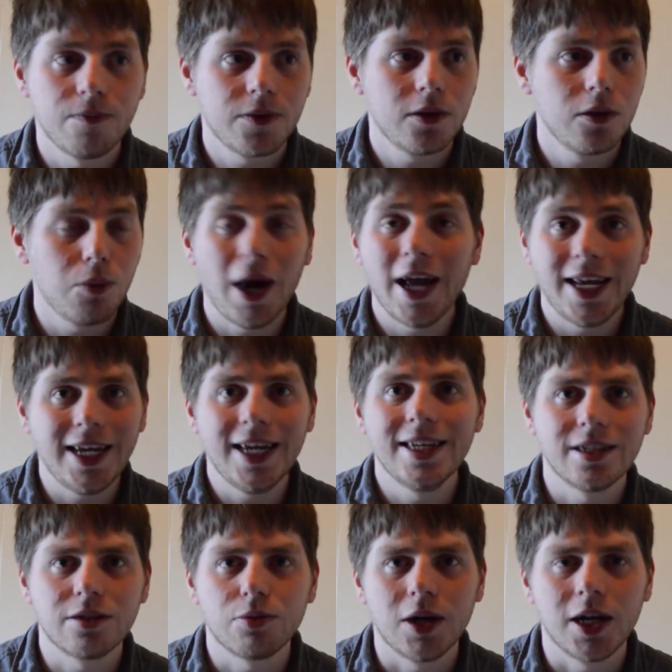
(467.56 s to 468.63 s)
the way he
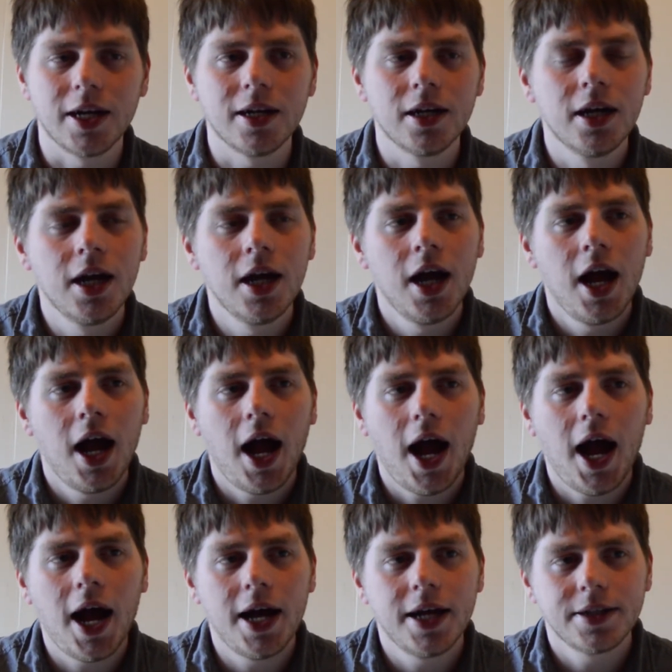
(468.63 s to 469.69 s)
is, really.
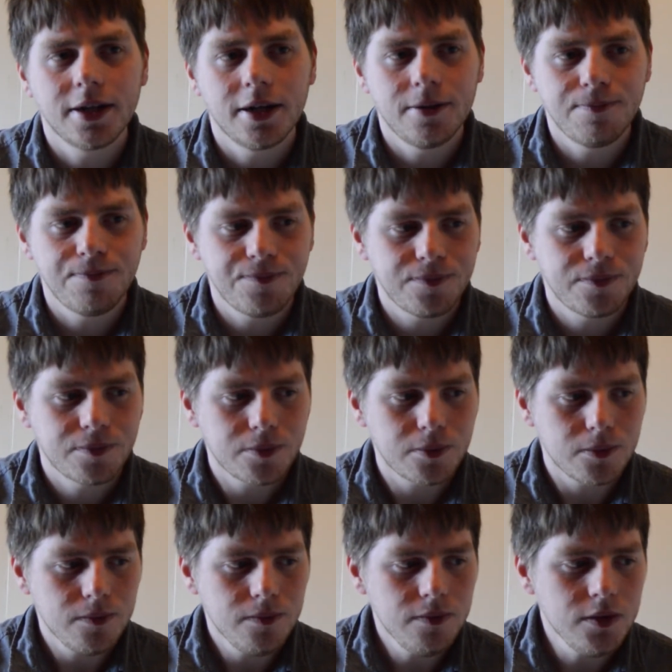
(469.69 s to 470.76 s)
And
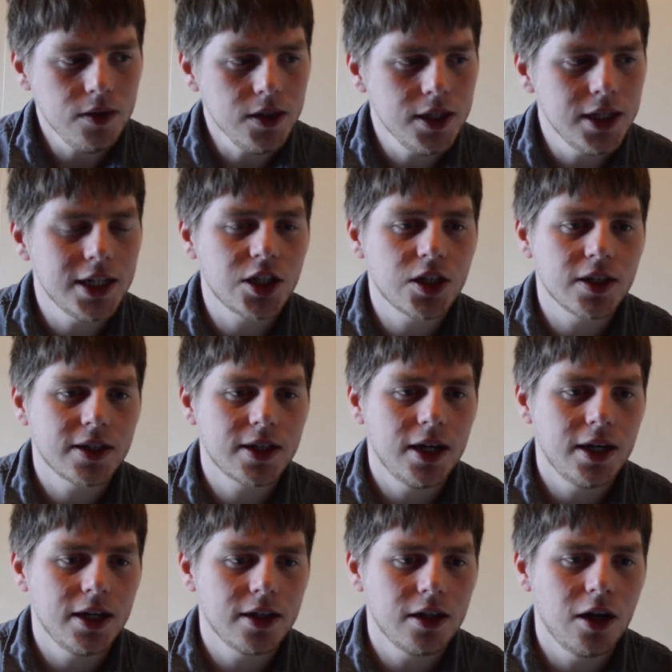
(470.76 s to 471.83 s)
it's just
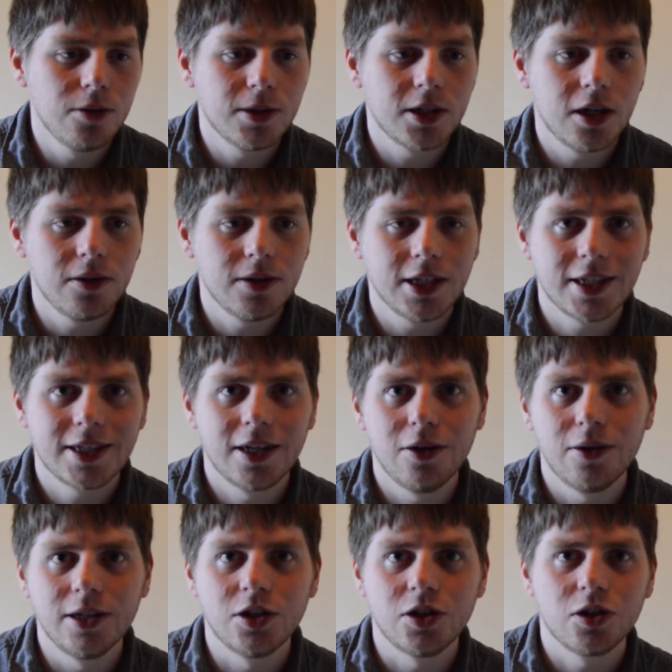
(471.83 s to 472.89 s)
that Obito is
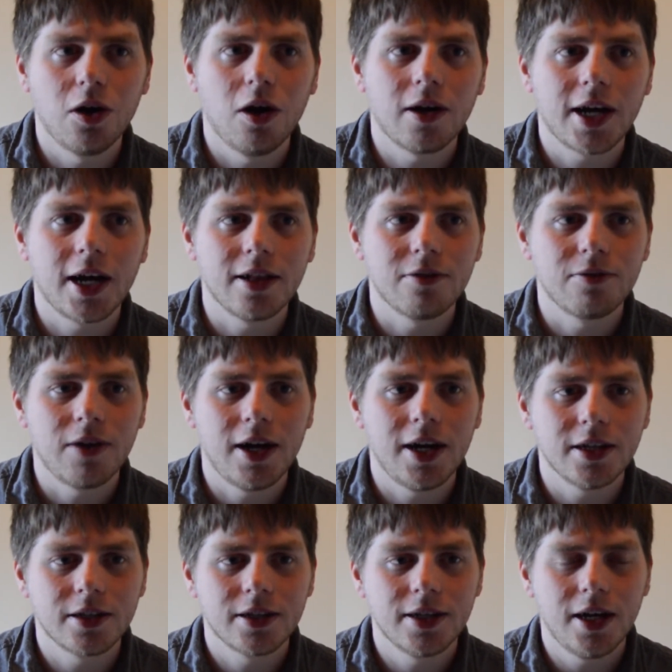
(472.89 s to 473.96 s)
still in shock at the
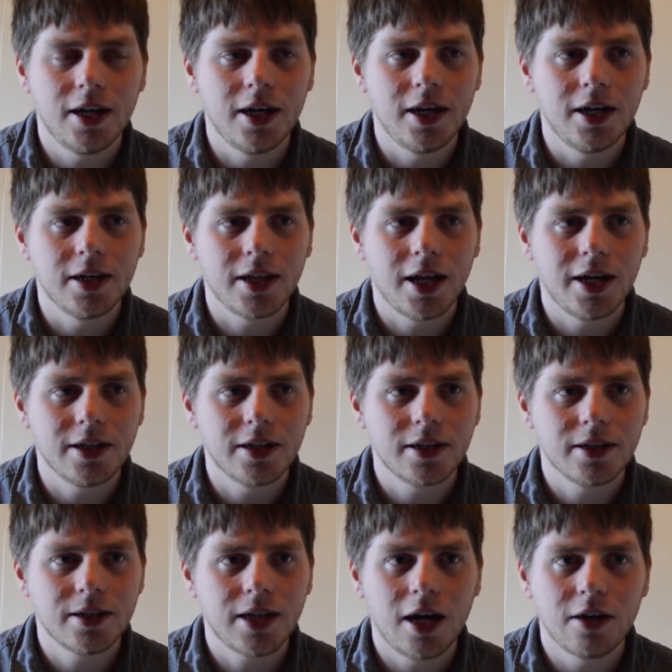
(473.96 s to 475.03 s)
fact that
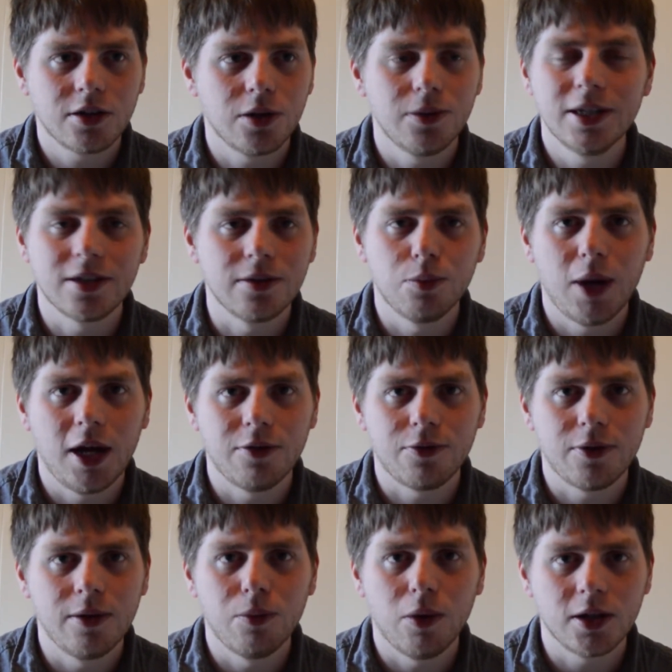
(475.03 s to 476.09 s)
Naruto isn't
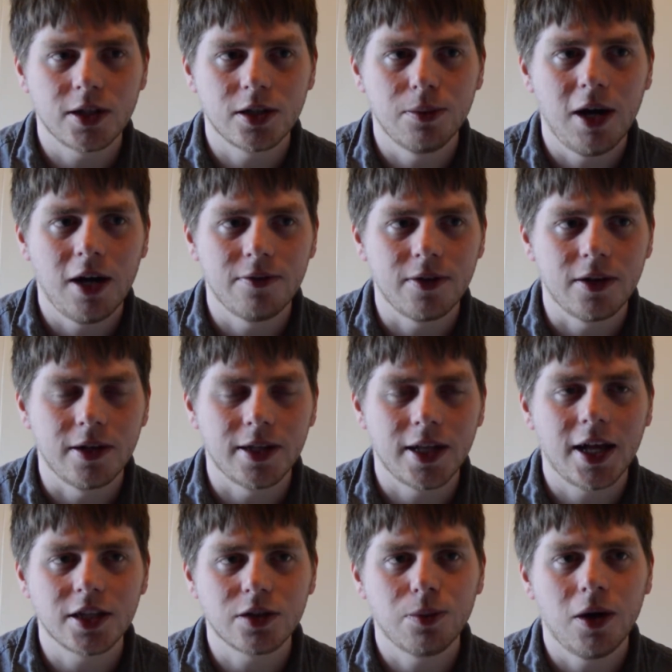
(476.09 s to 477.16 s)
wavering whatsoever, and
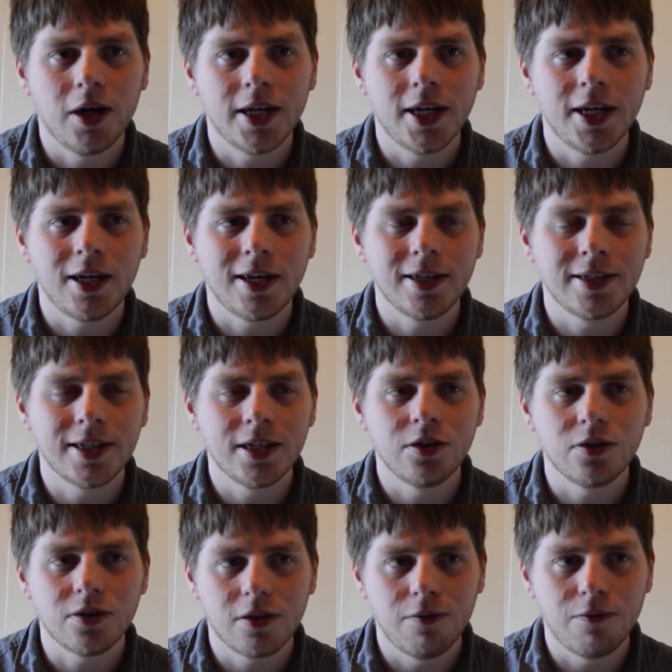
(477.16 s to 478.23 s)
that's why he
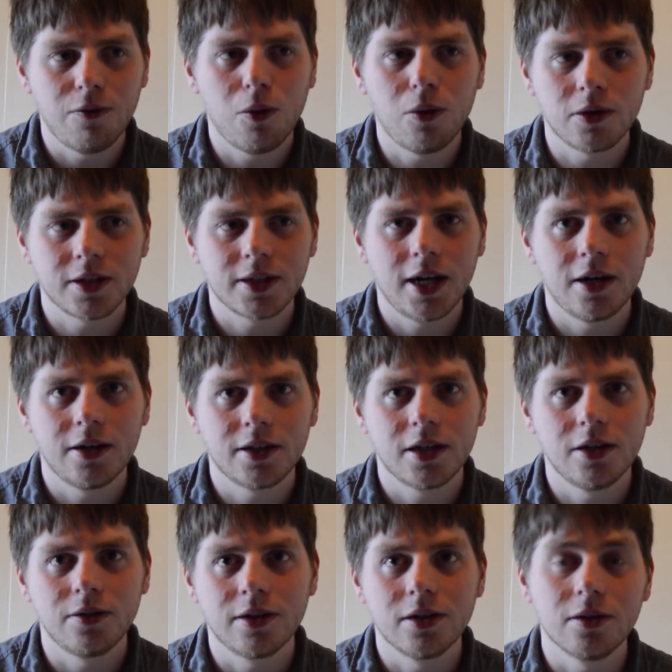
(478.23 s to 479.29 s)
continues to force
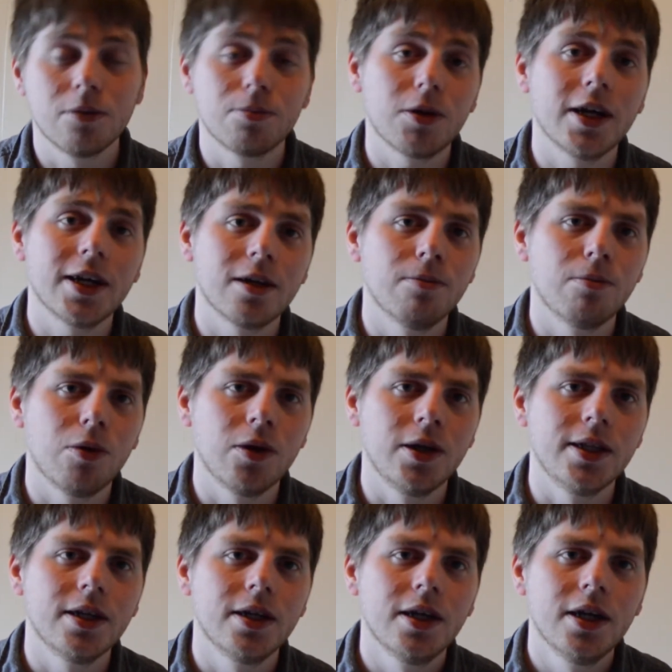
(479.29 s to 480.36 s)
Naruto till the breaking
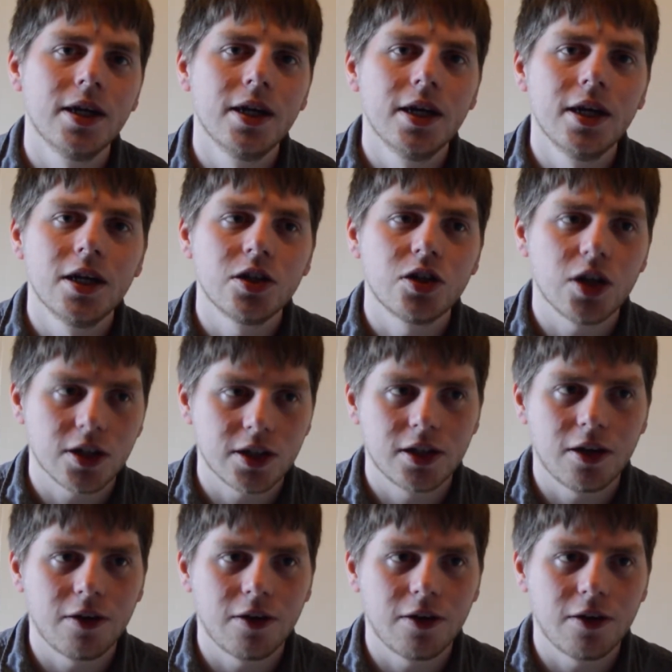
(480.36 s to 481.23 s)
point, just to